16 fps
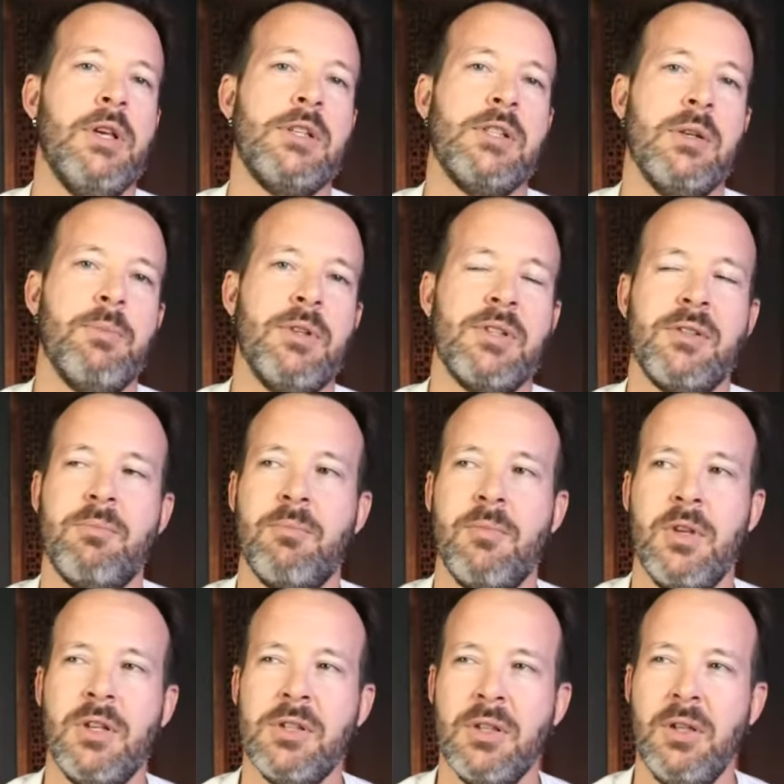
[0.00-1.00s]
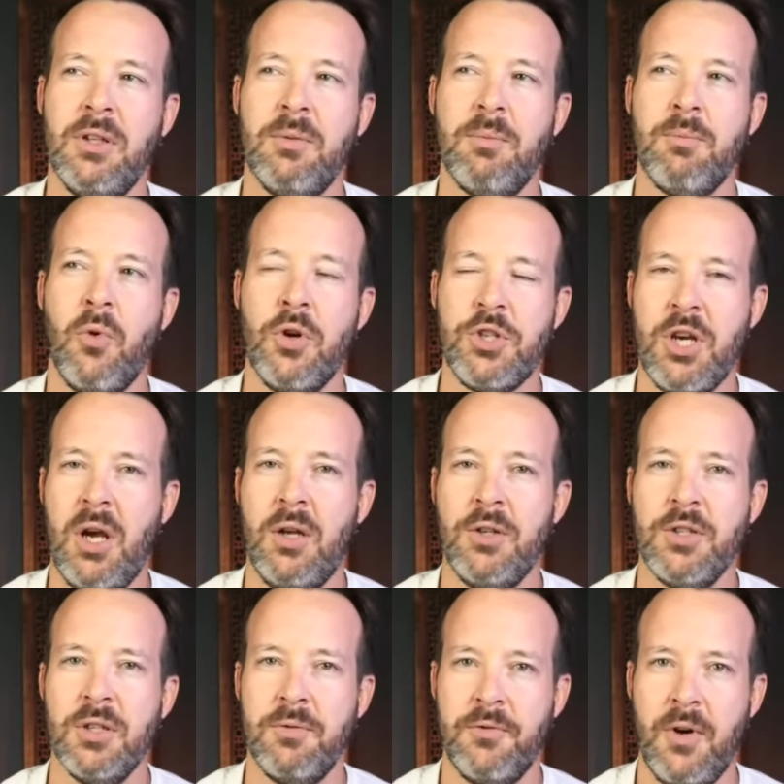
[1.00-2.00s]
them, it's a little more
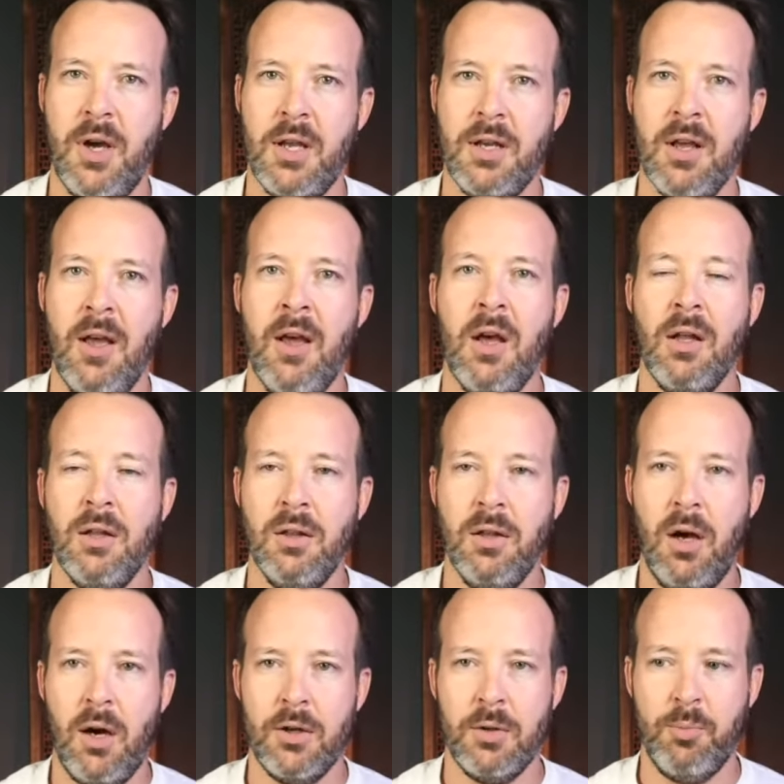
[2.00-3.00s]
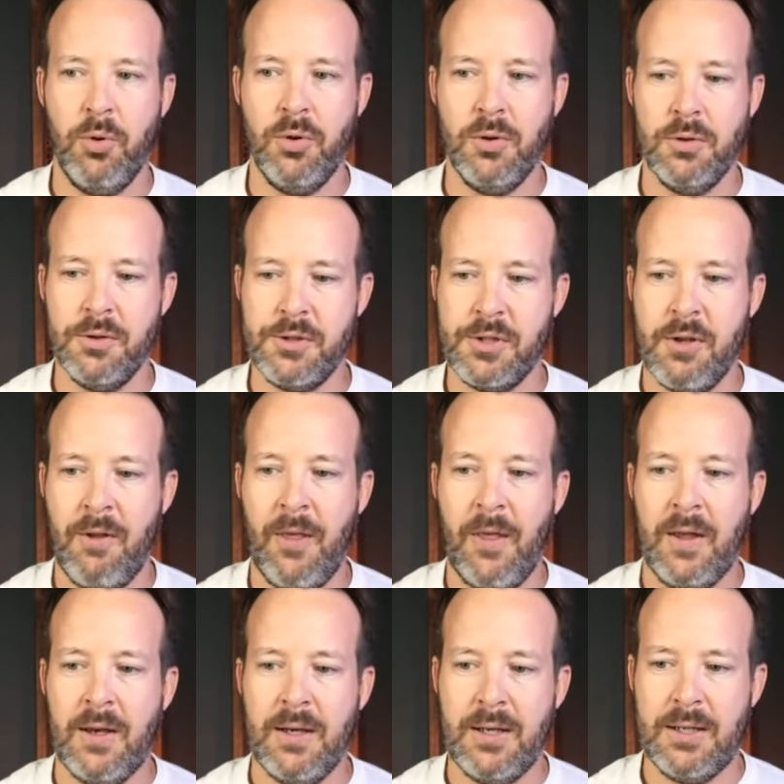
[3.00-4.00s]
challenging to find longer poles
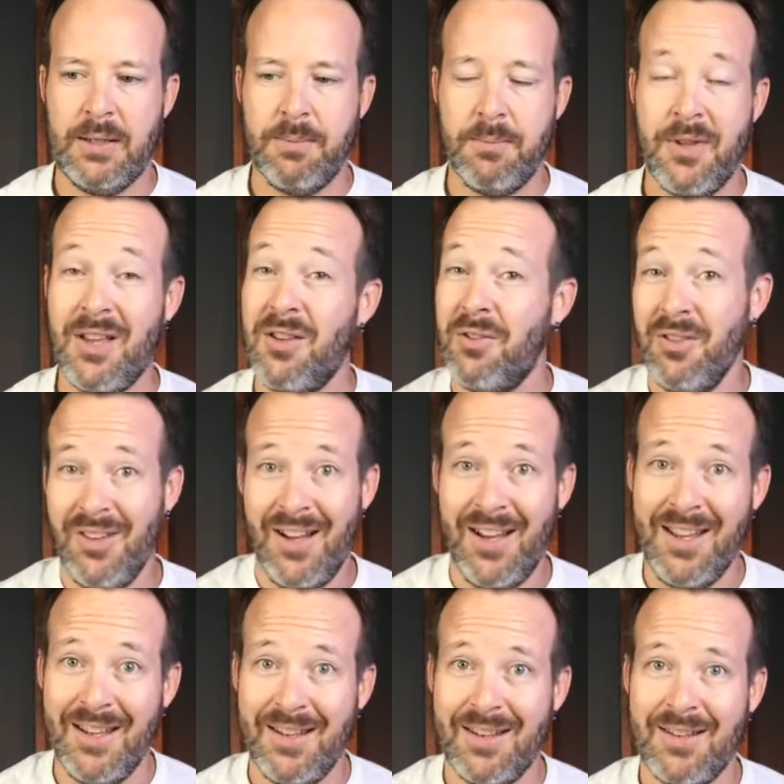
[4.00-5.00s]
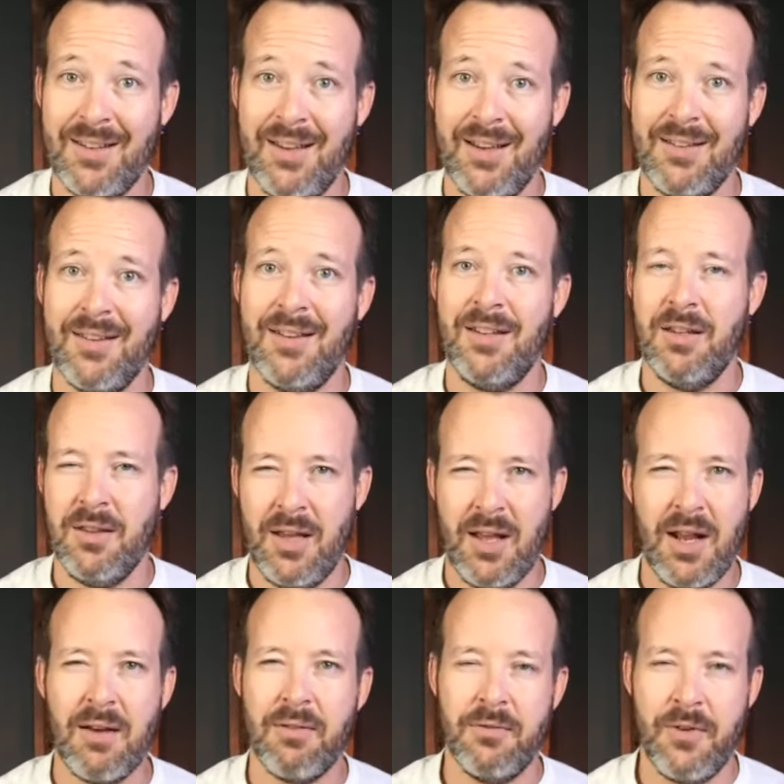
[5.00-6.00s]
that you like and that
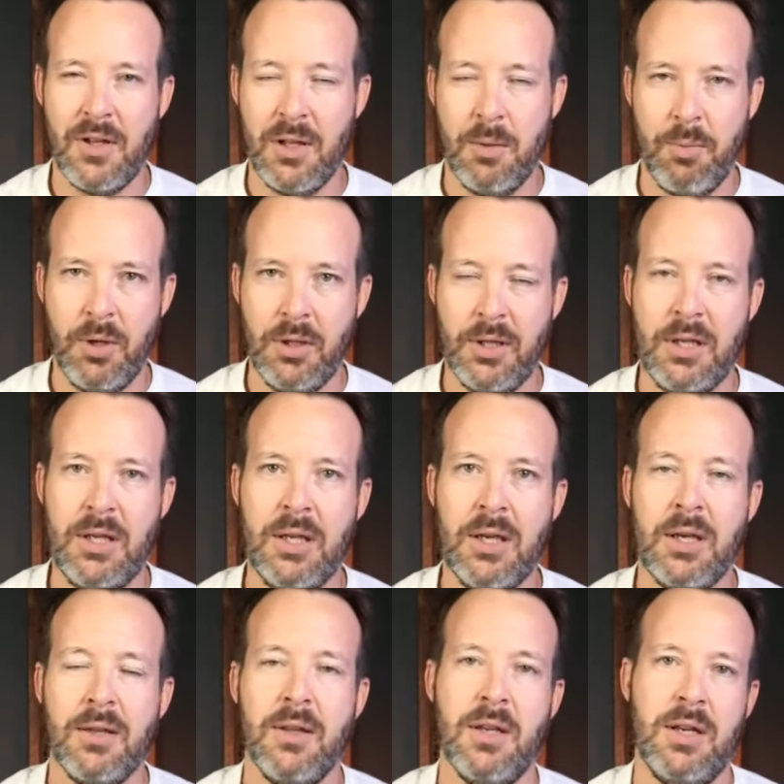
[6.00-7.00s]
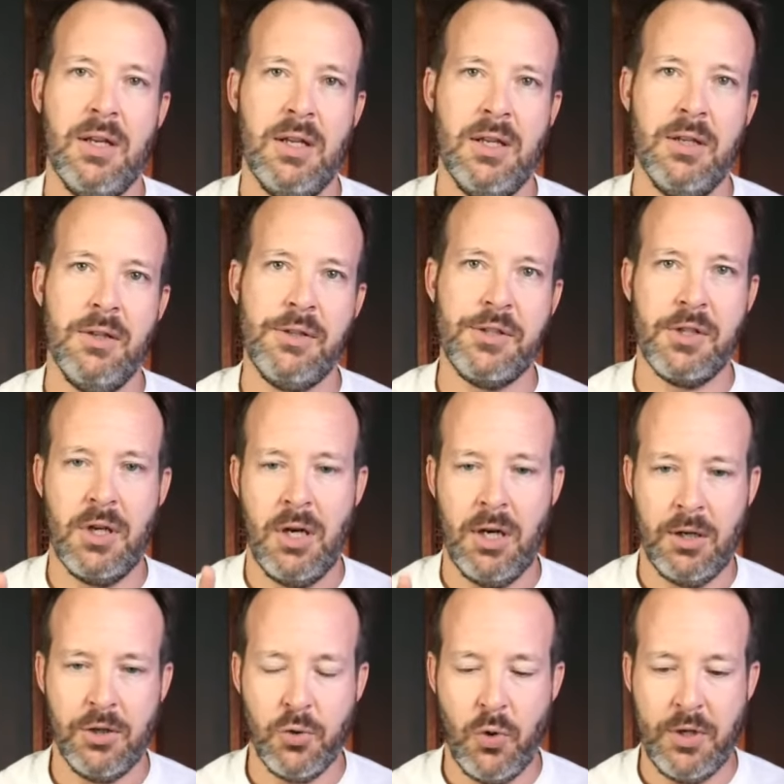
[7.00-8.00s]
have availability than it is
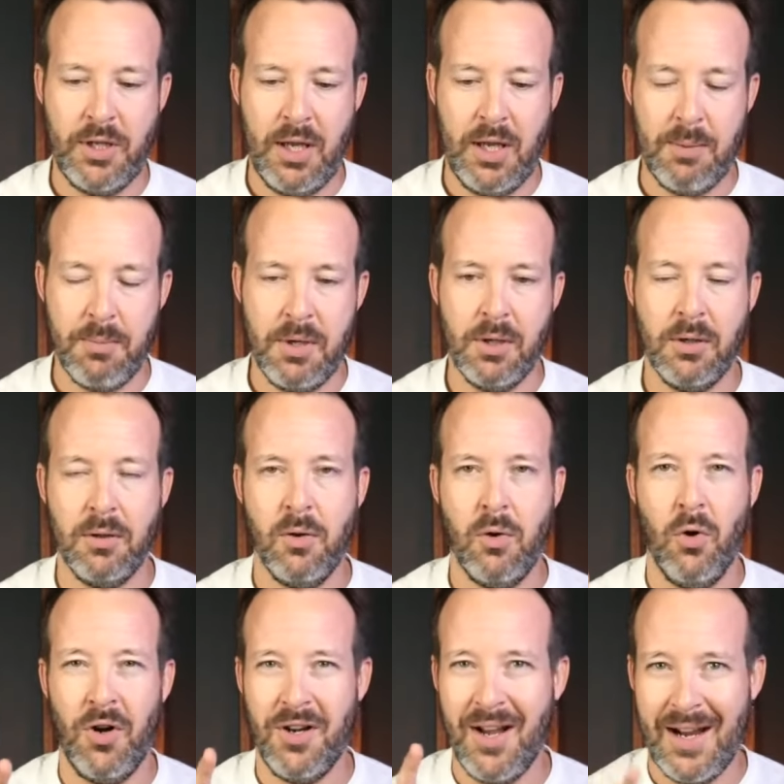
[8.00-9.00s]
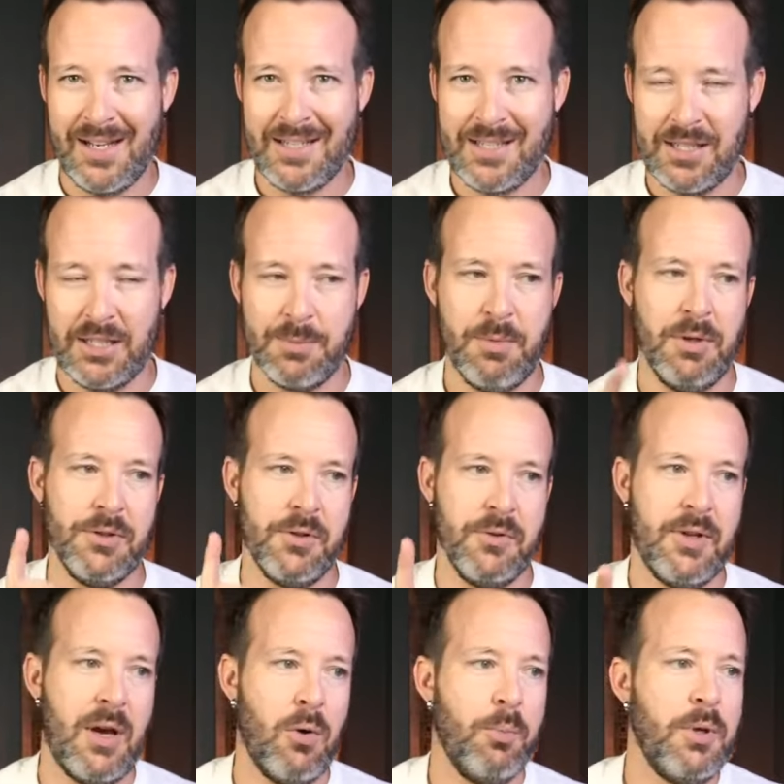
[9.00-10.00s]
128 mil or 96 mil. So
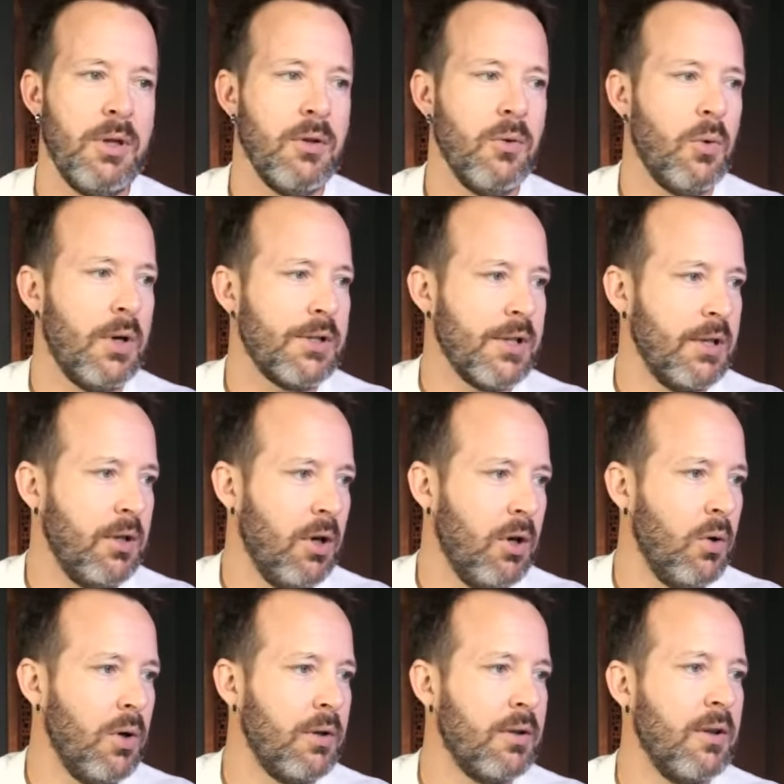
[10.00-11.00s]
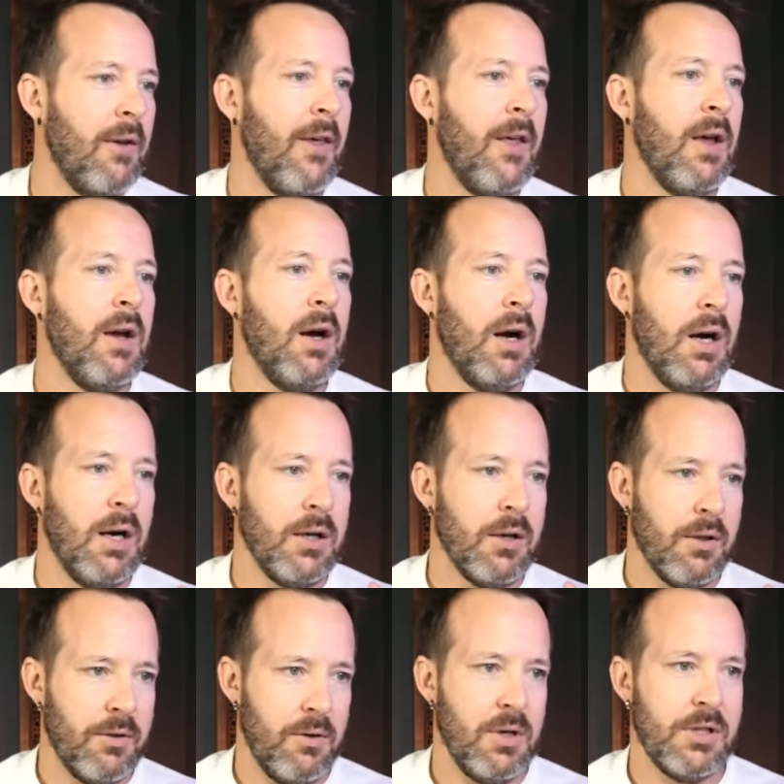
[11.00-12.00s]
that would be the ones I'd go with on
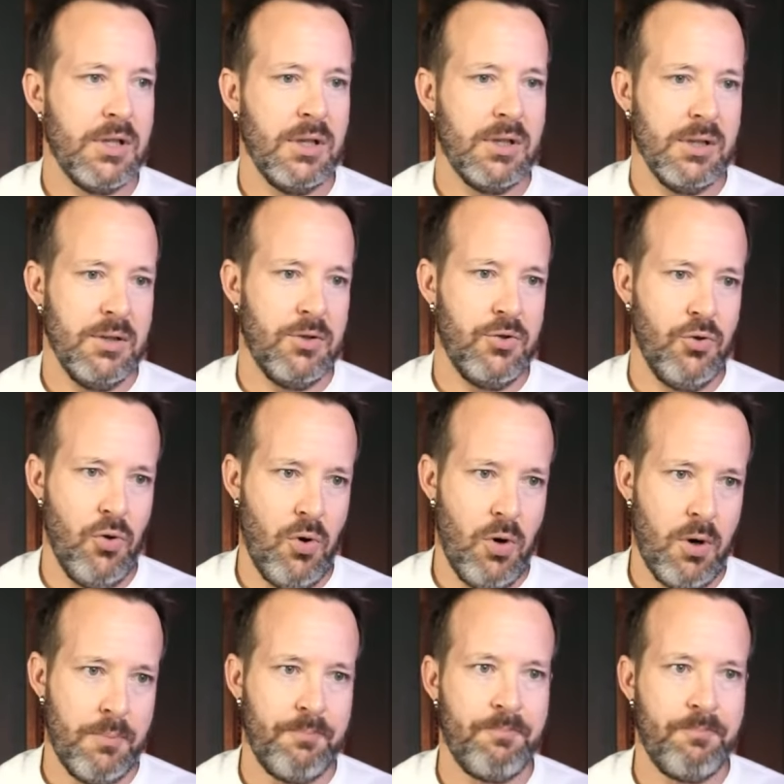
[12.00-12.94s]
a 36-inch drawer.